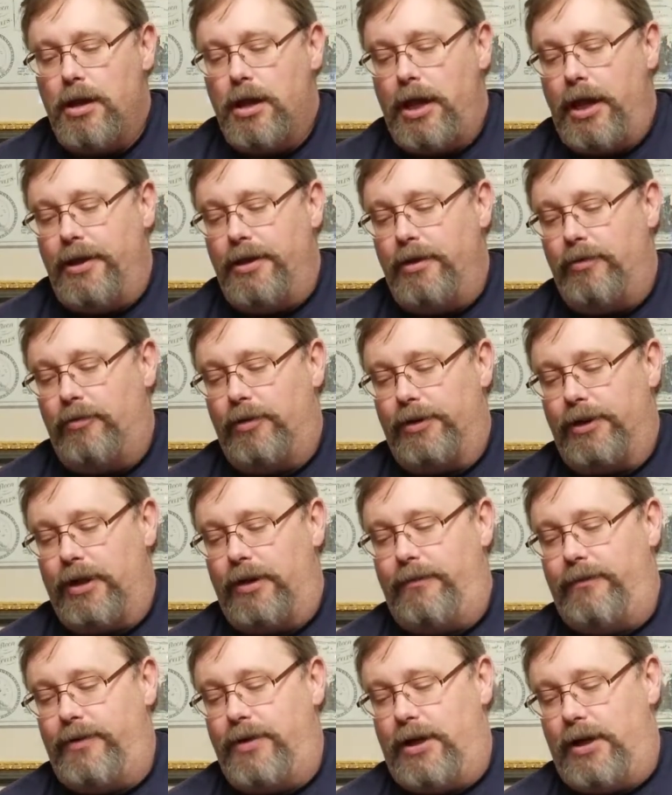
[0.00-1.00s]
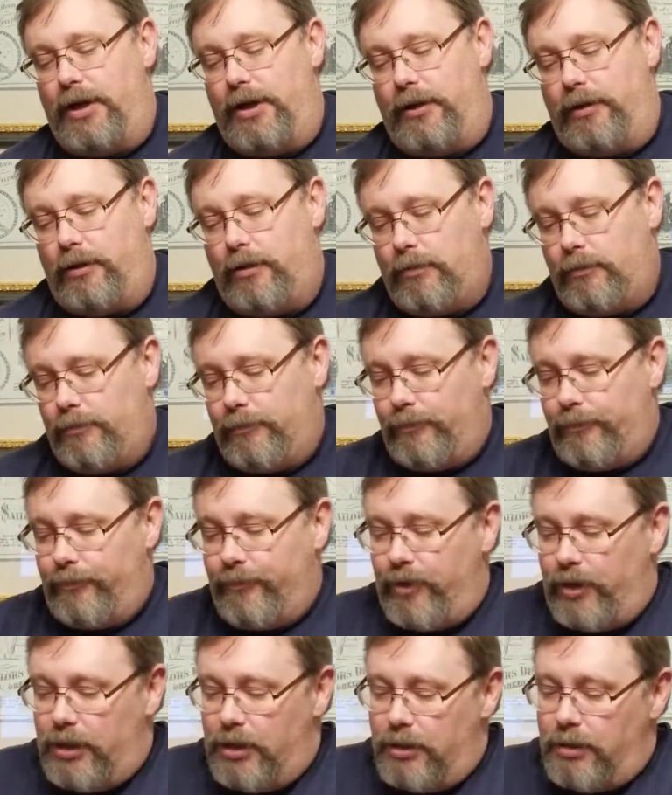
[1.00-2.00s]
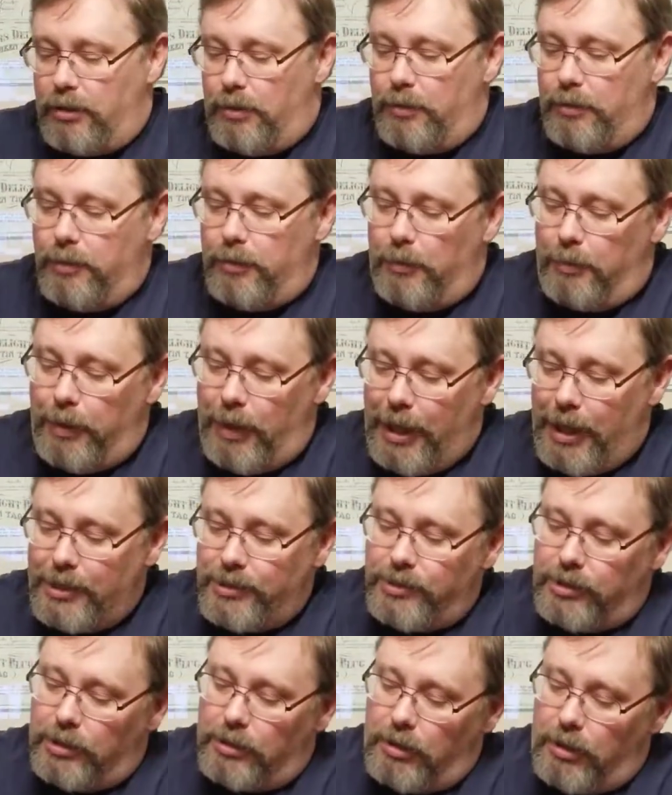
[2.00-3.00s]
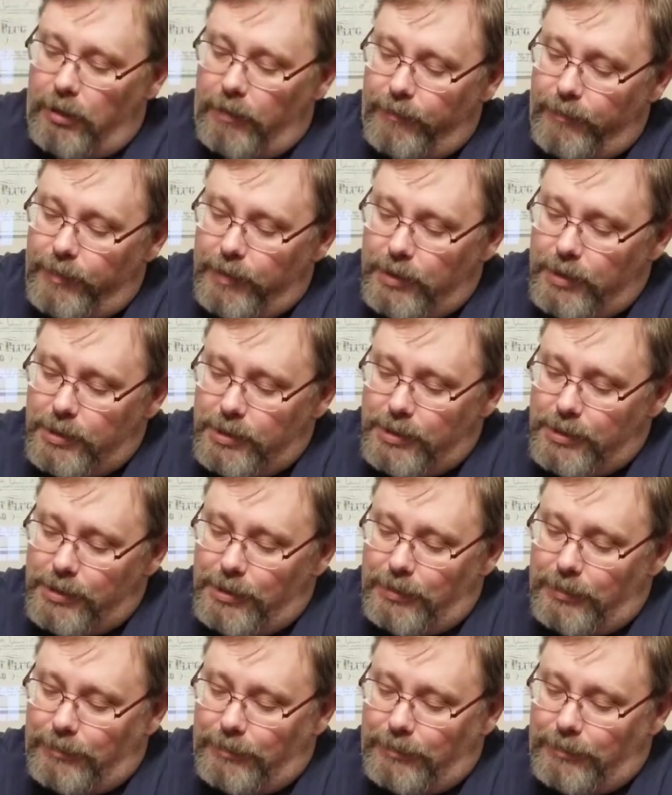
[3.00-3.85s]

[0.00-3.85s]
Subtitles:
And then what they've done, if I can get the plastic off this.